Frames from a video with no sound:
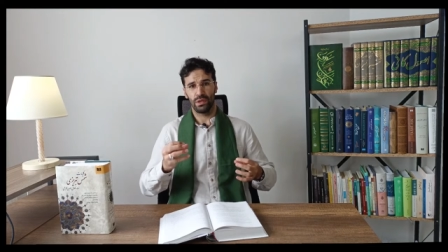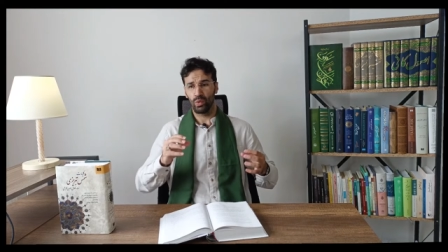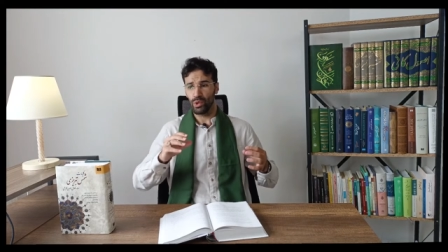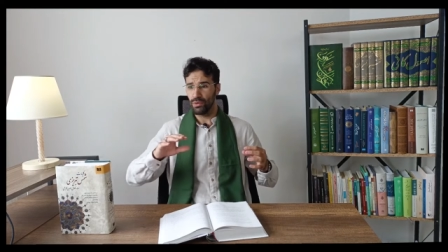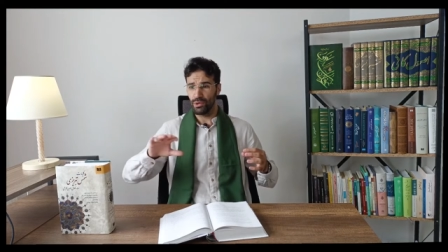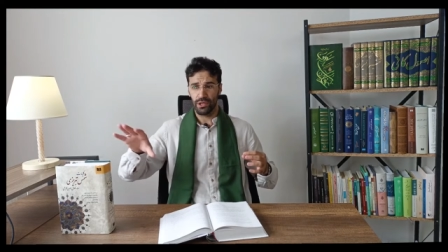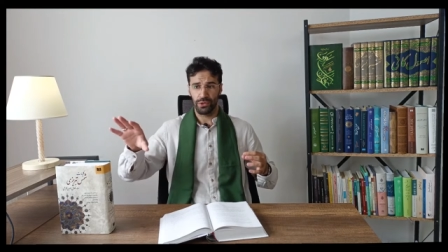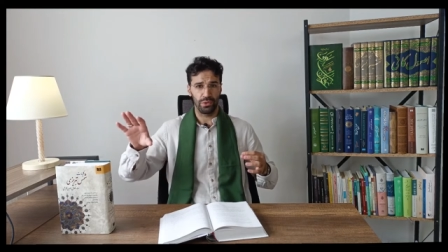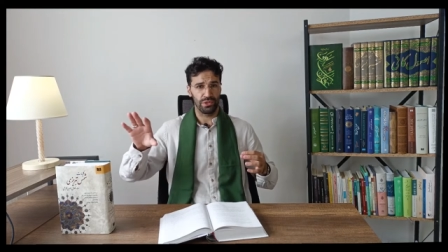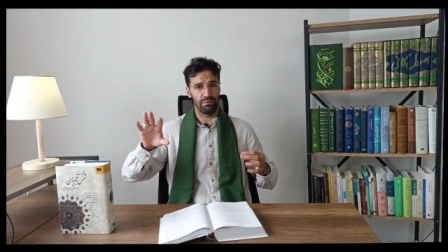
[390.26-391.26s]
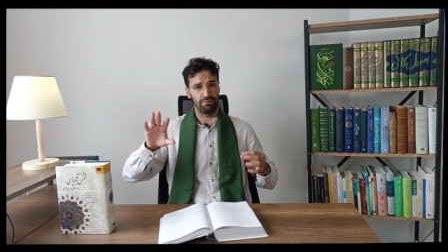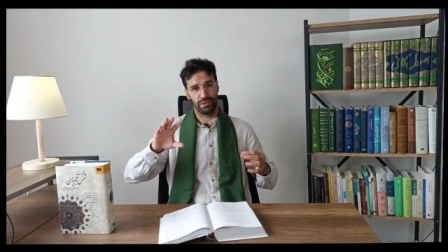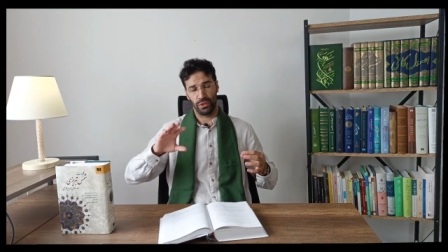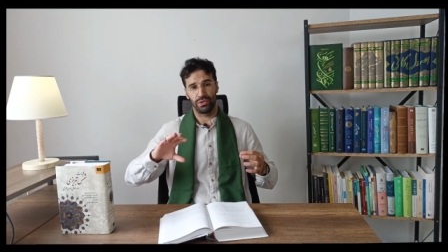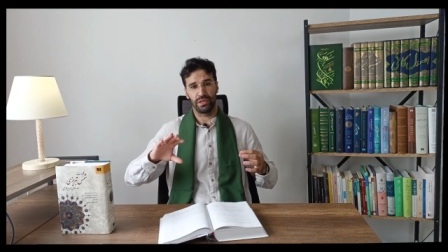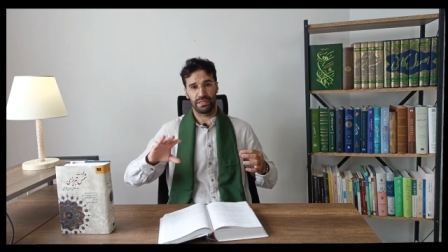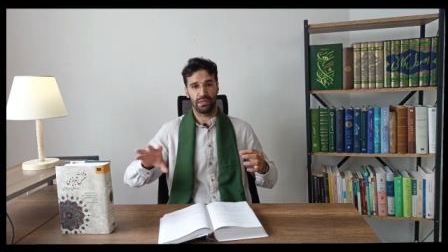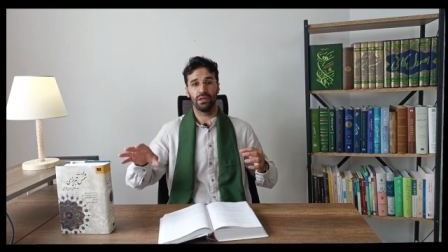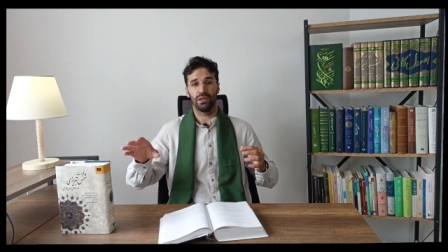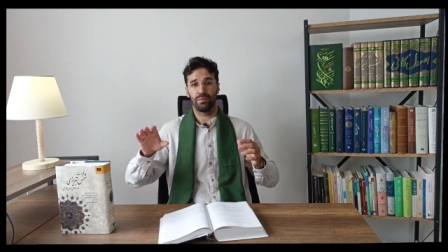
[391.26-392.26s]
whatever that those impurities
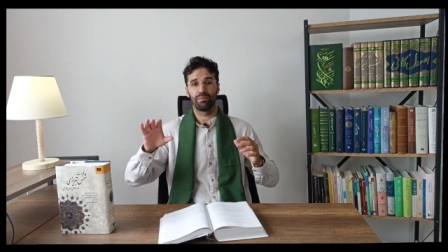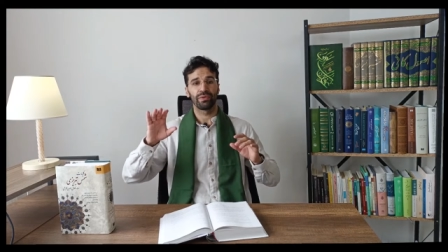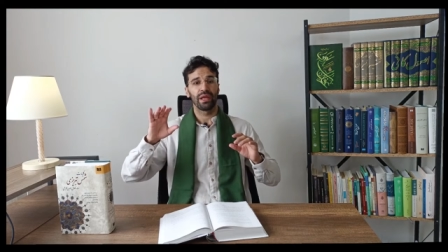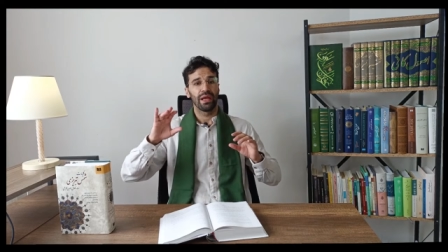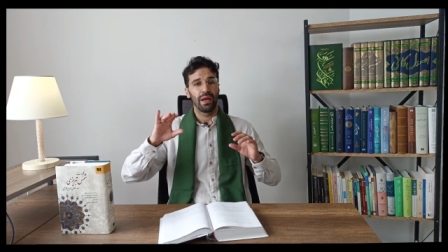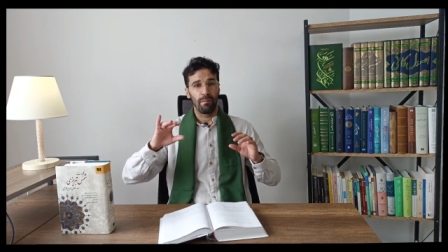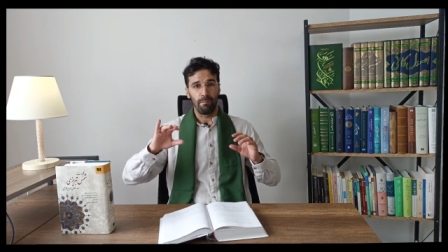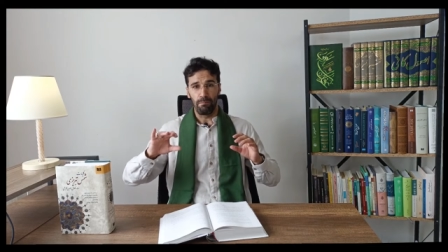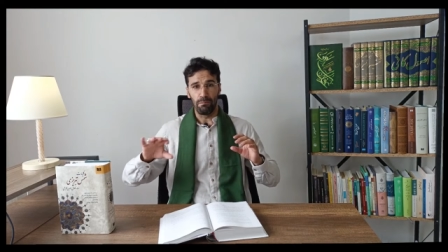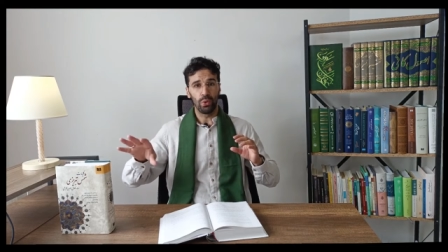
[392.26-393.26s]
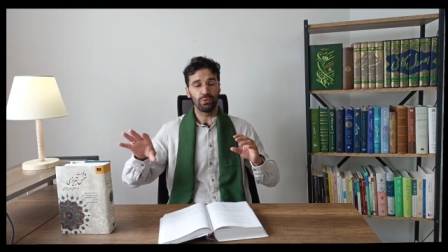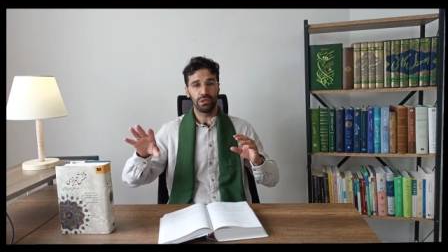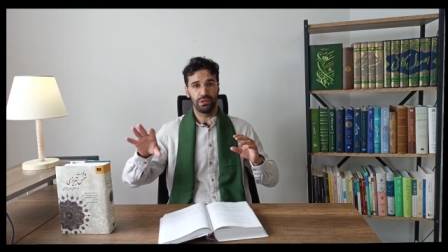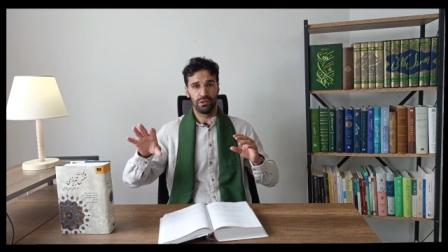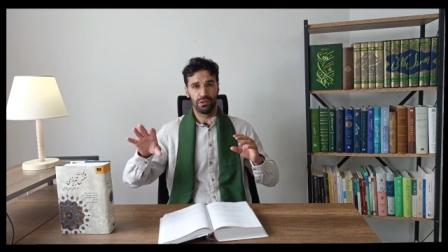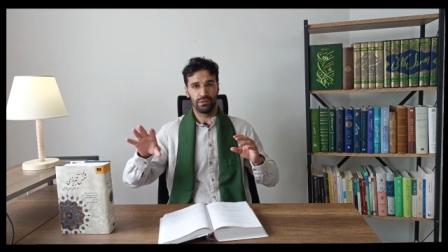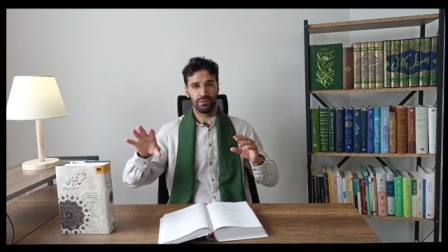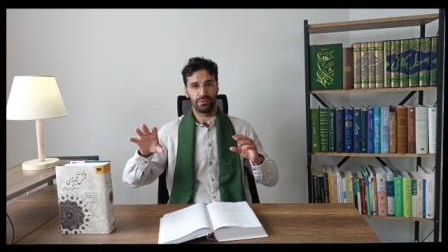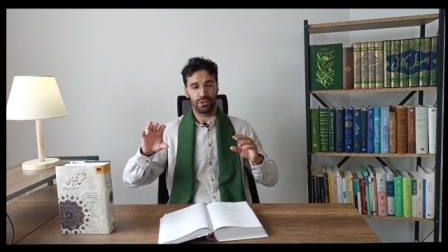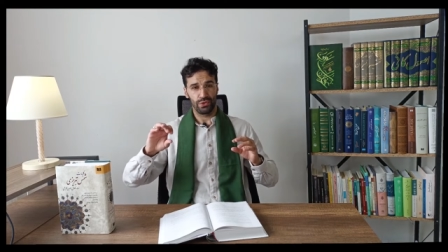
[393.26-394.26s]
are moral,
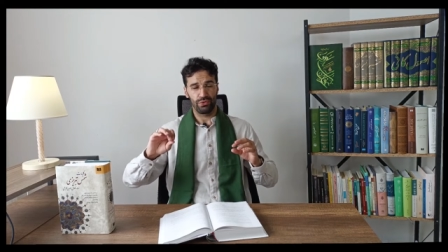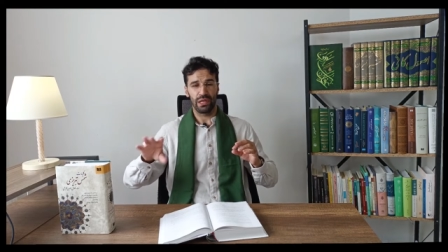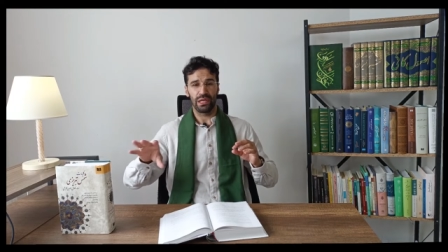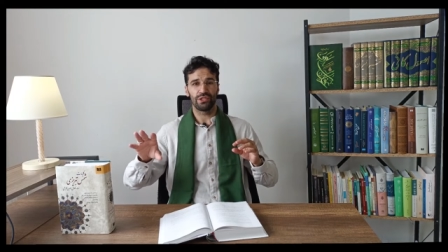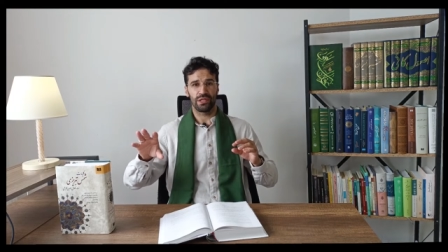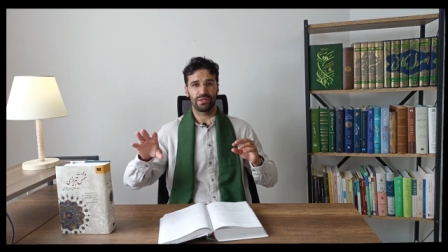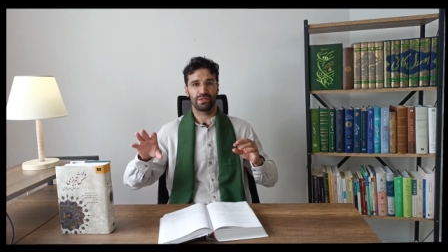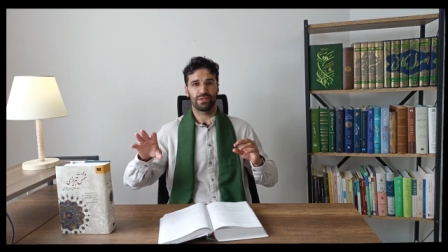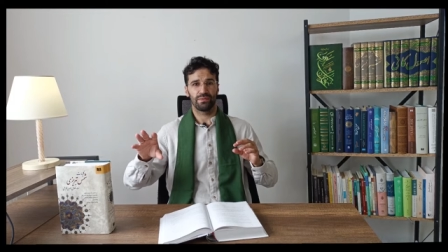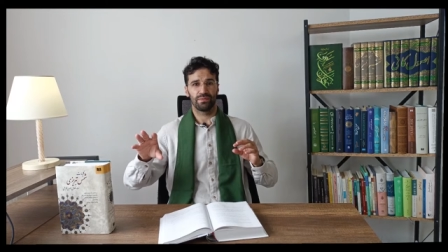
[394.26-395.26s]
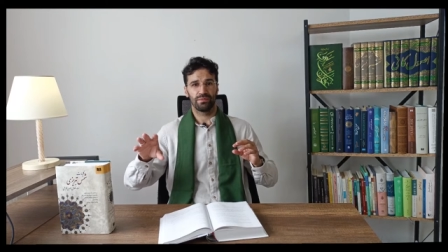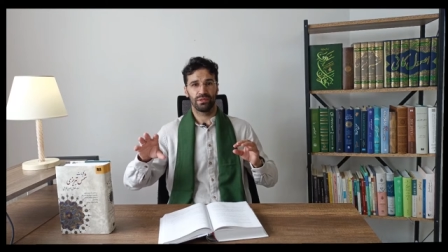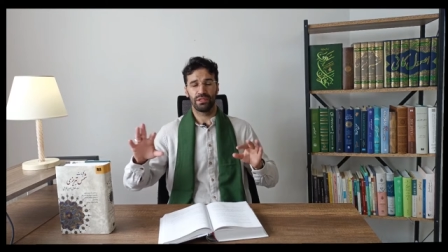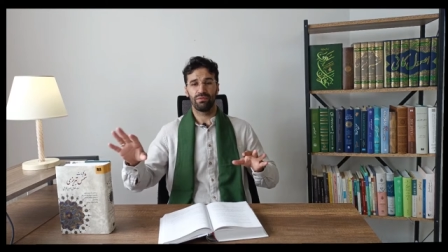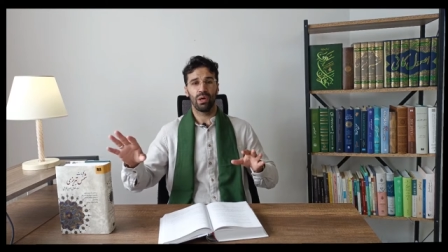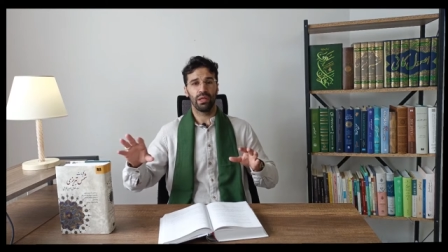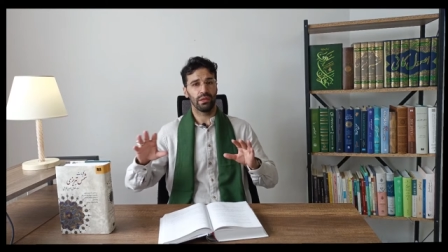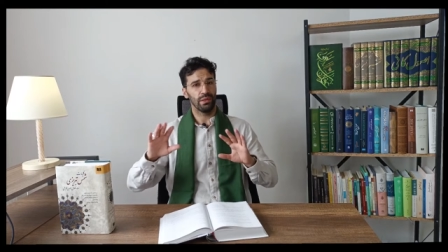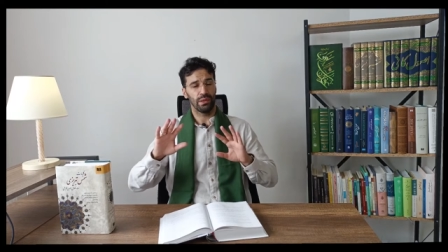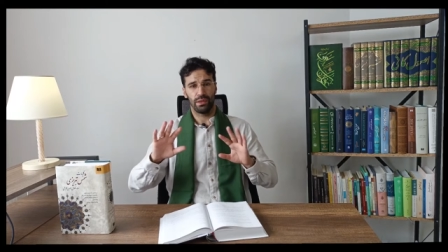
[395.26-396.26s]
religious,
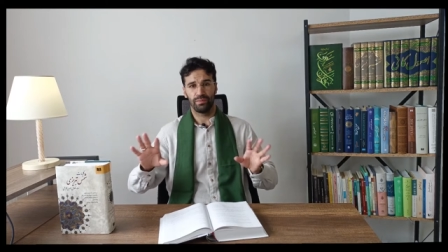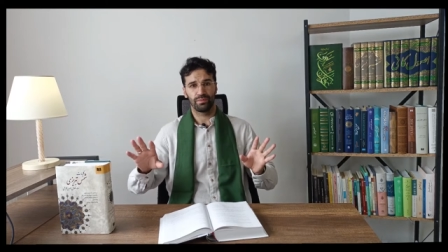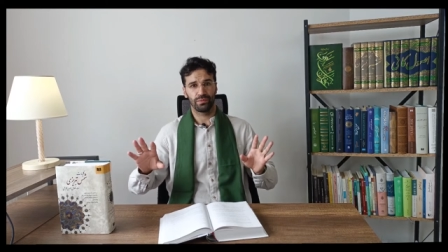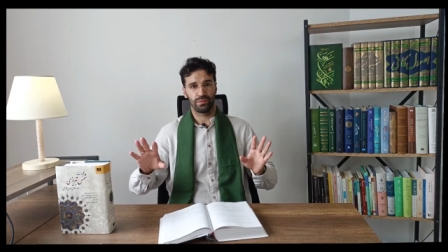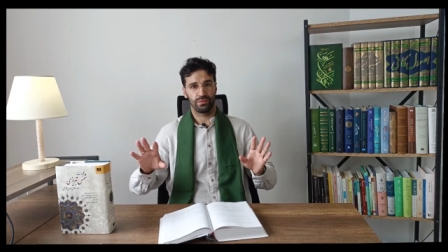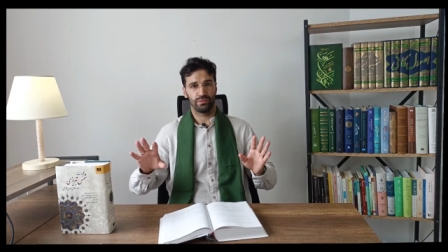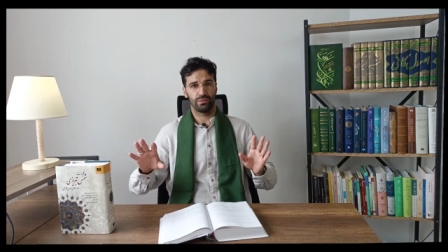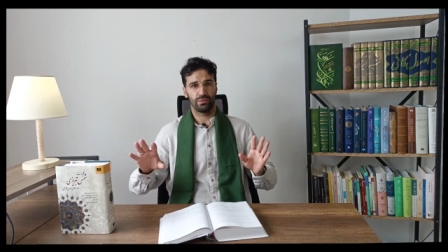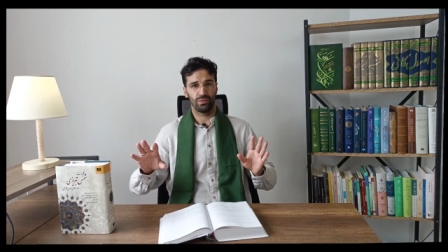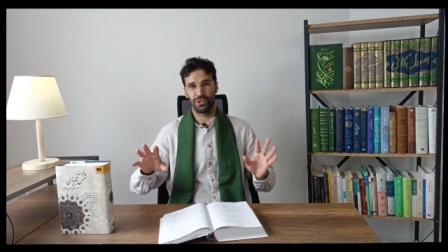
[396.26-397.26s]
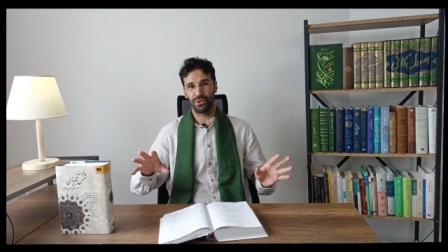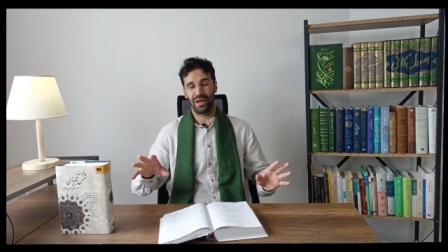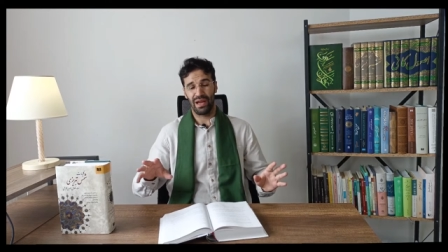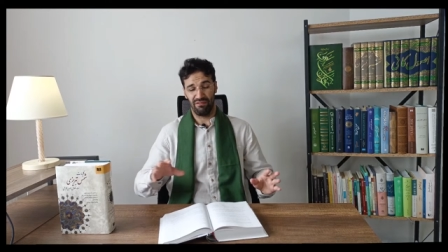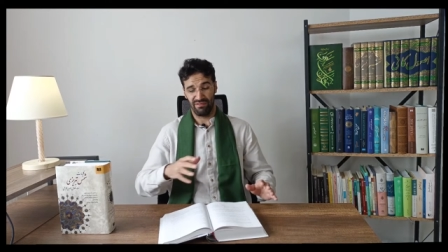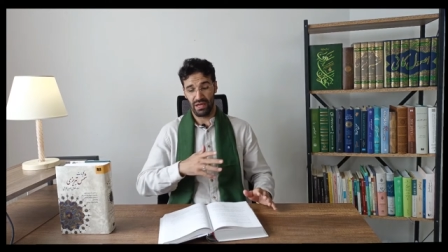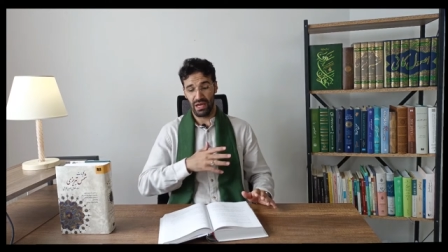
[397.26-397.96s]
divine law, what you have.